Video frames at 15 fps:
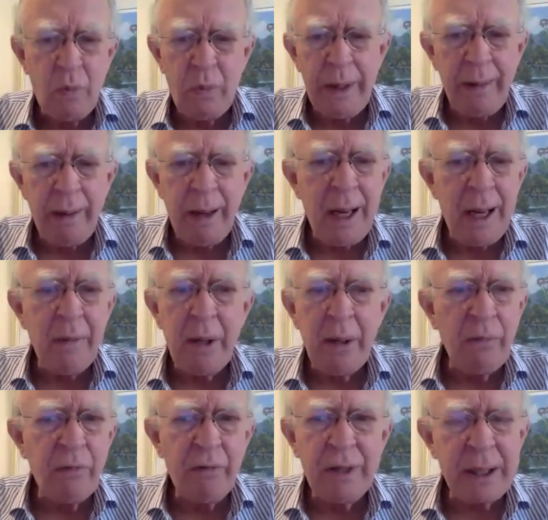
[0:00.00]
where are
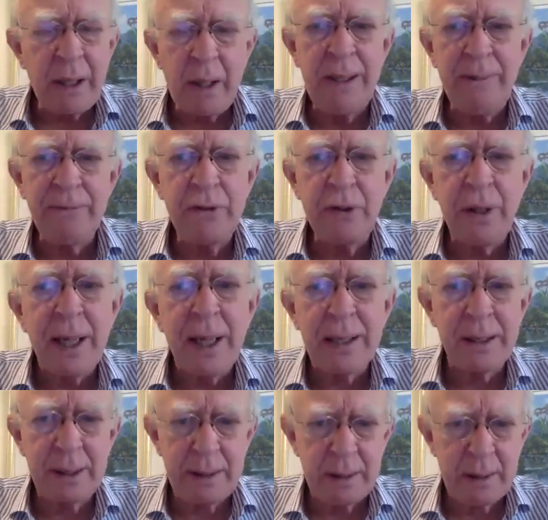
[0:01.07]
we if we don't have
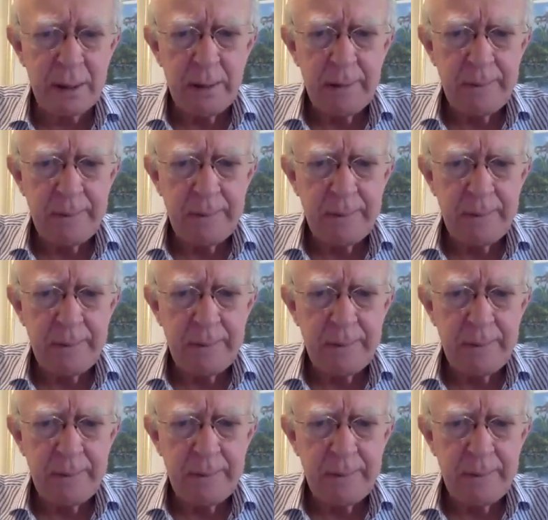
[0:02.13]
trust